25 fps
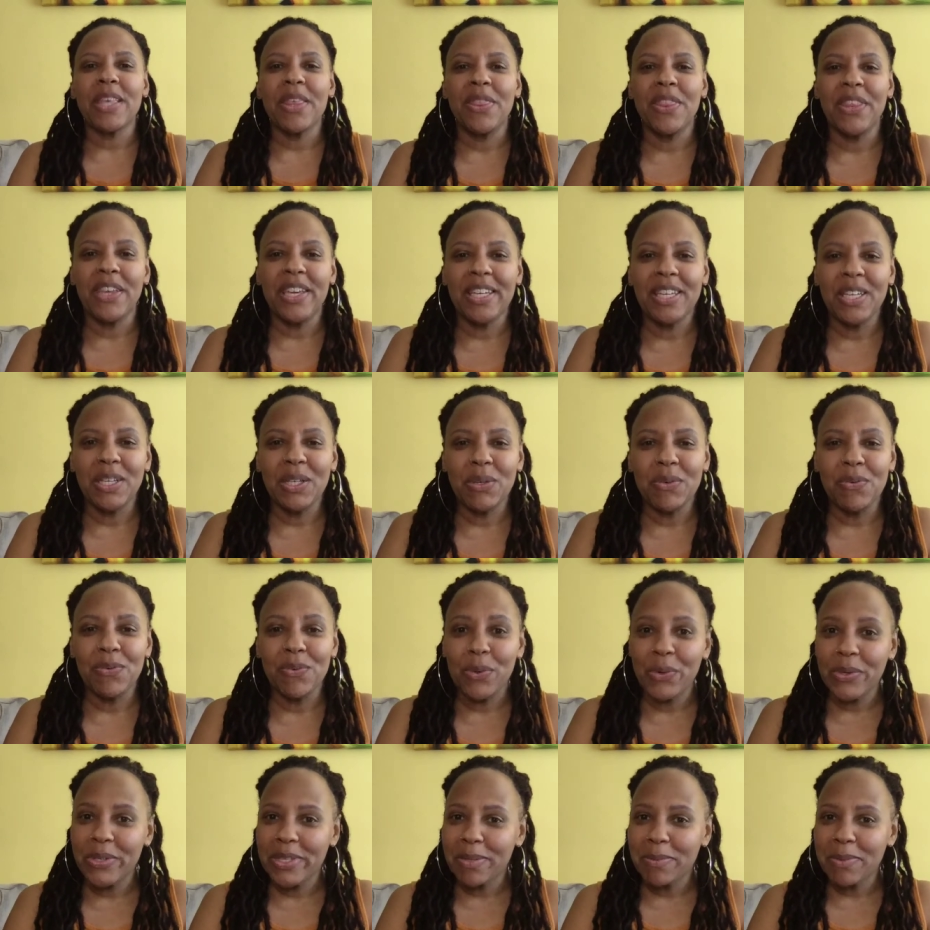Thank you
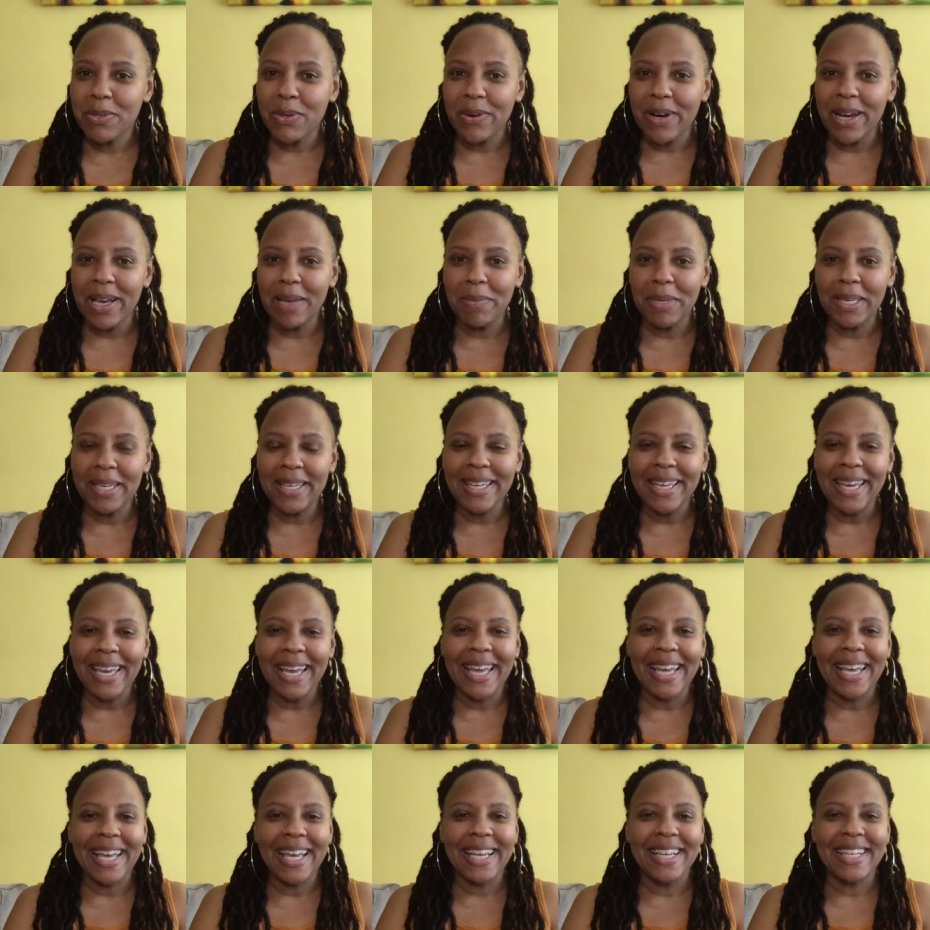for subscribing,
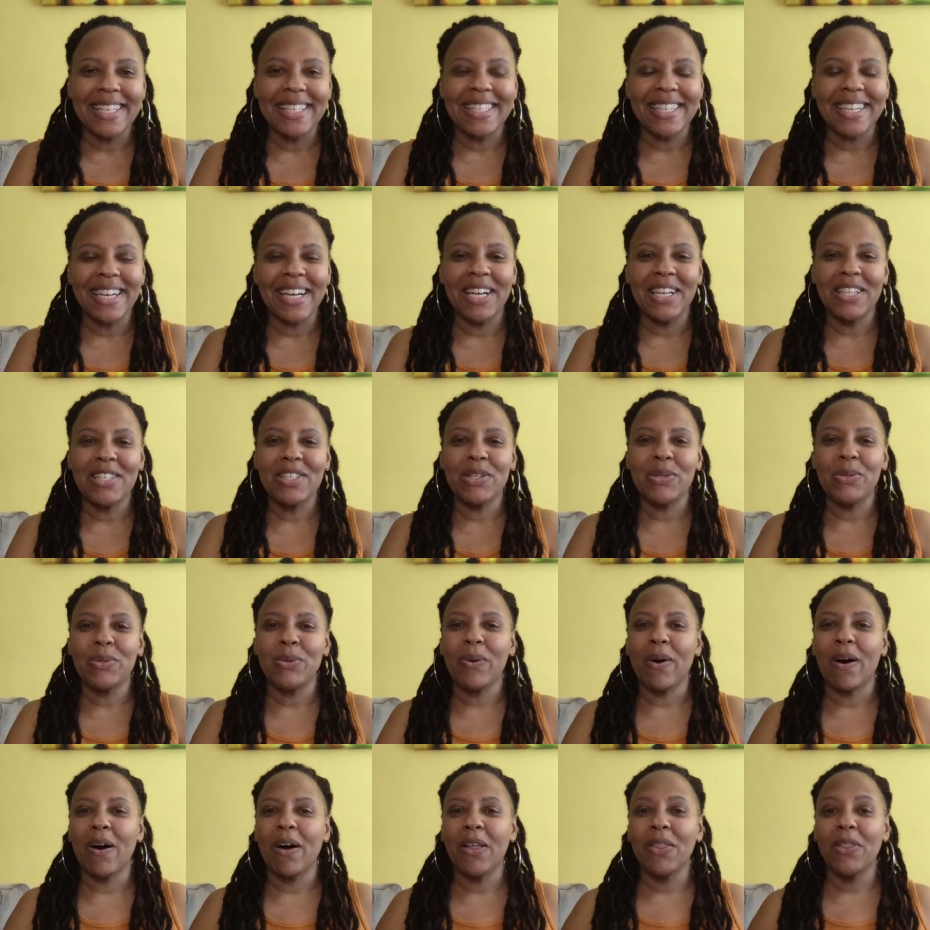and uh, to
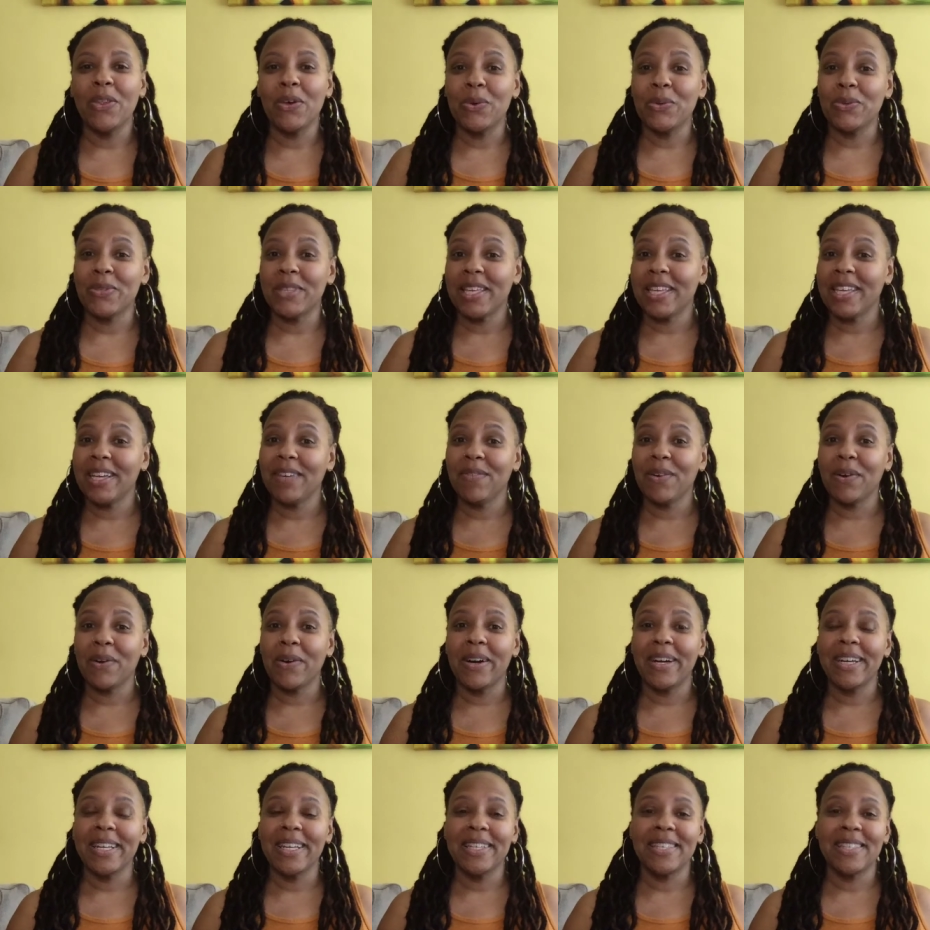all those that have
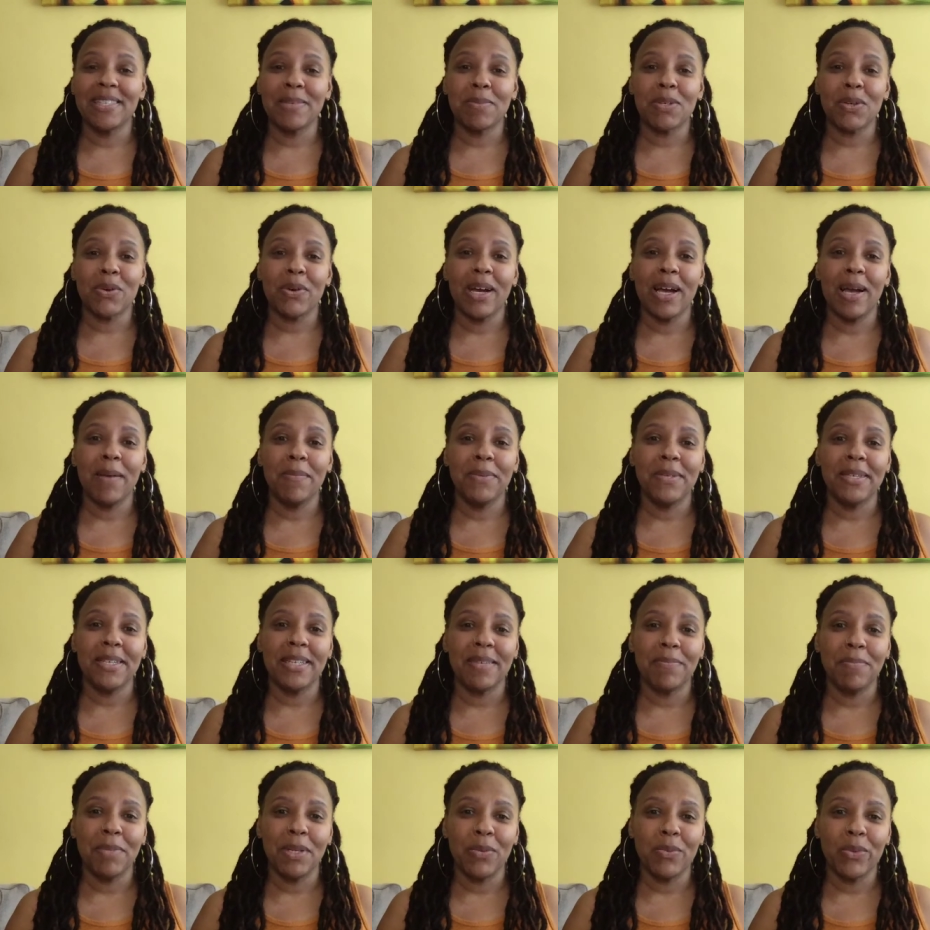already subscribed
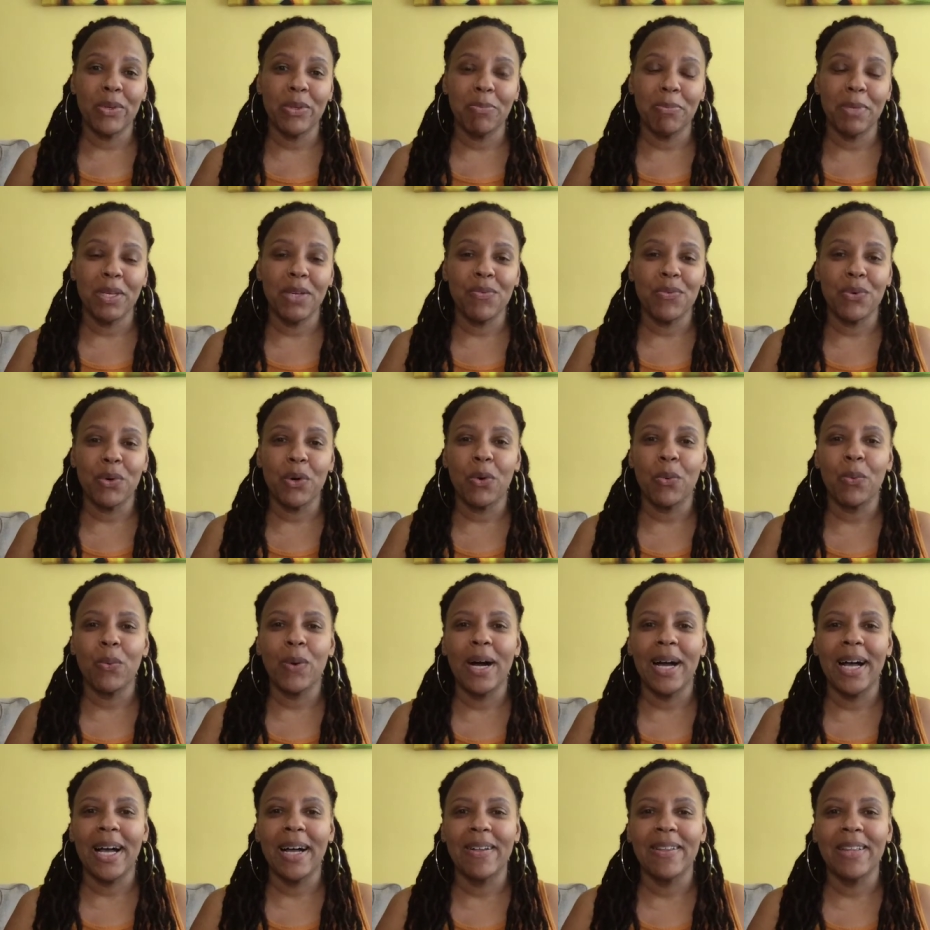and been with me for a
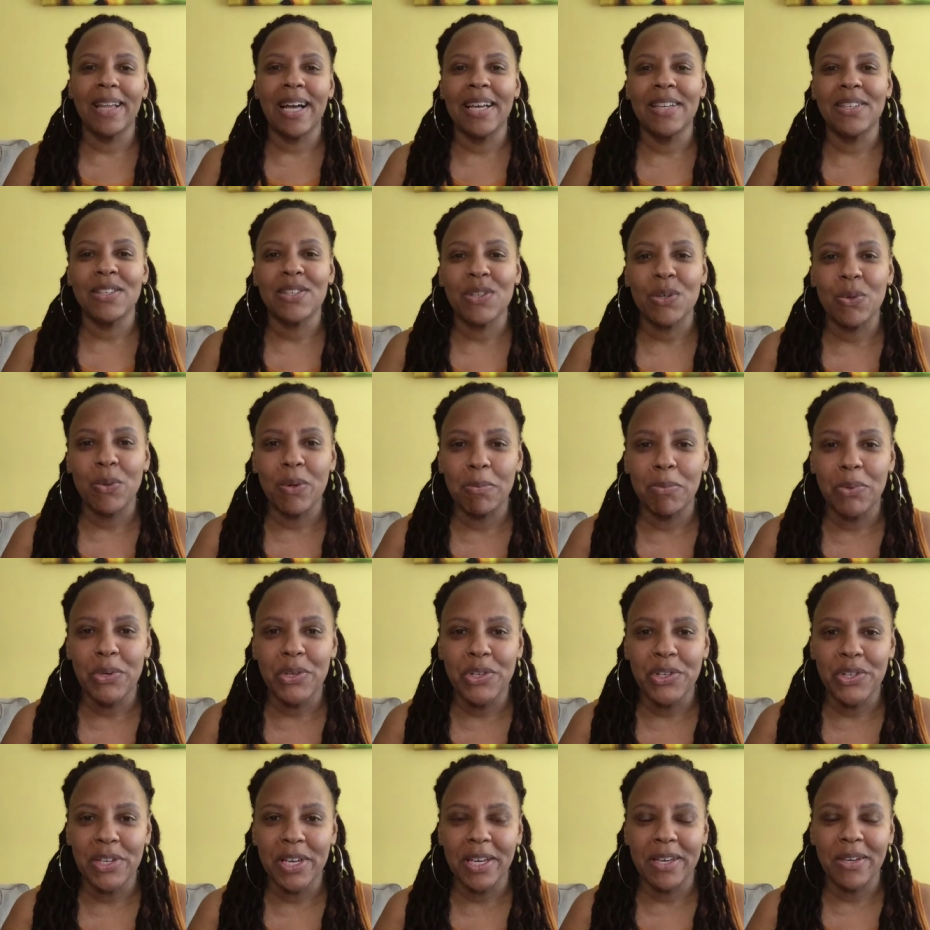while, I so
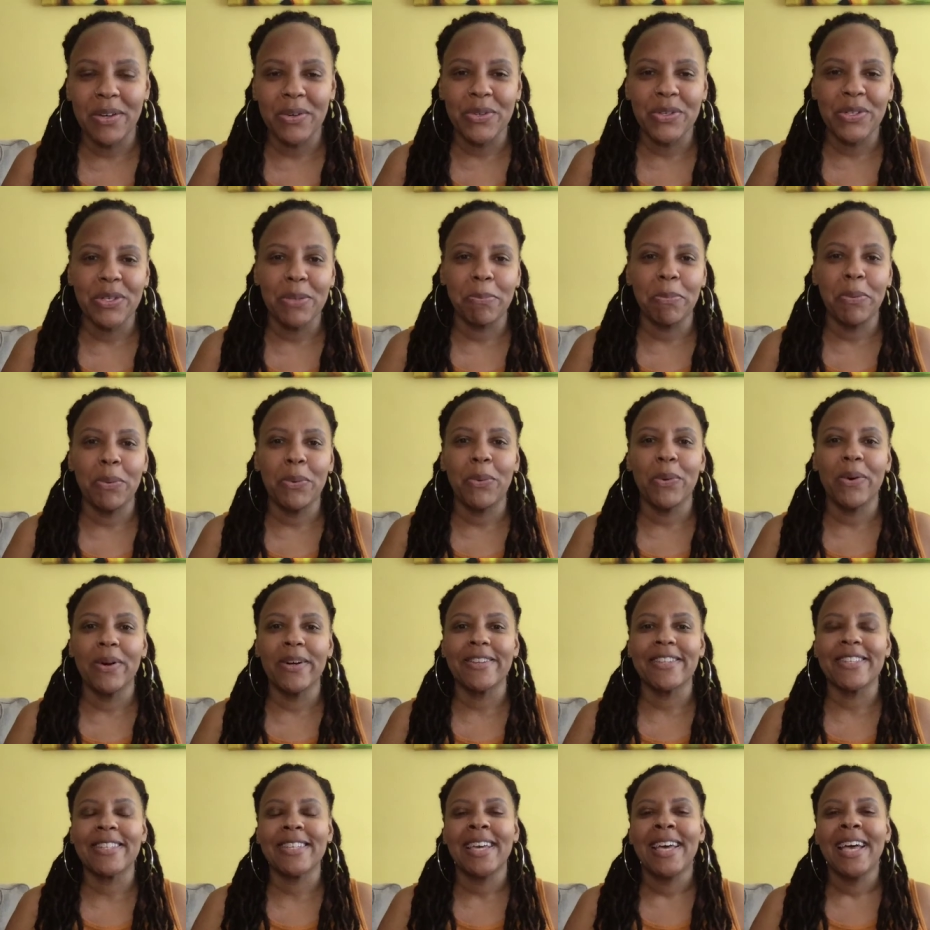appreciate your
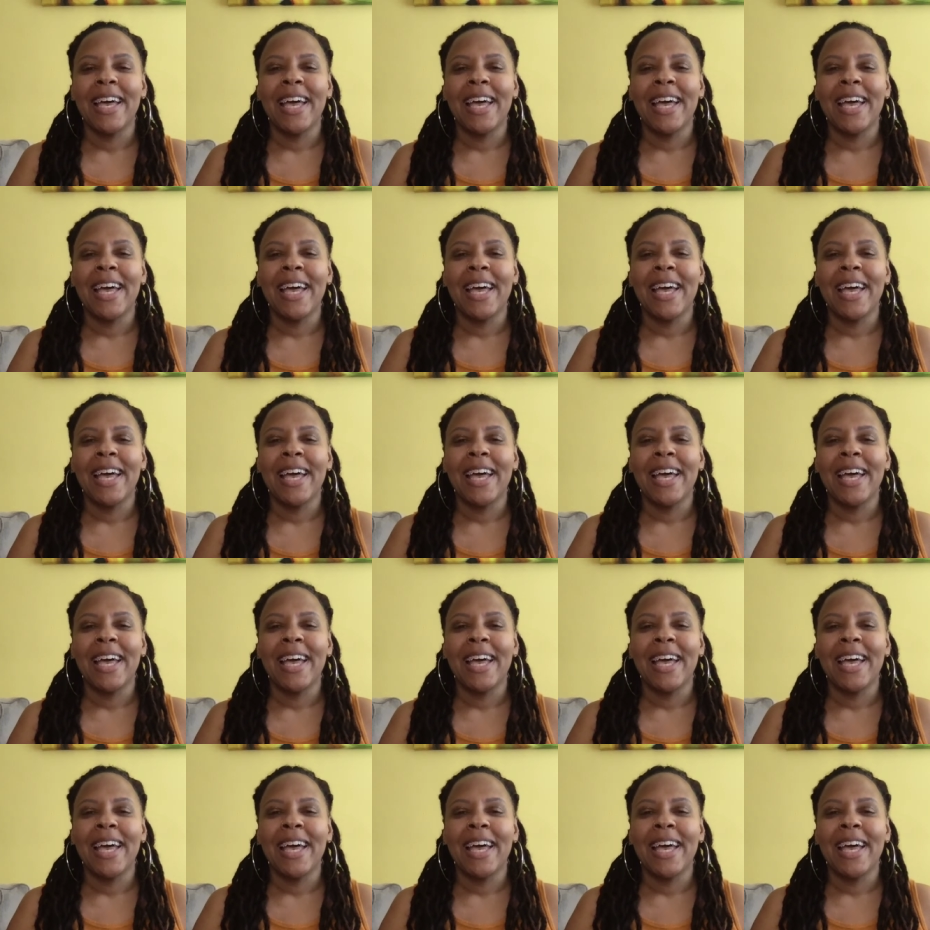support.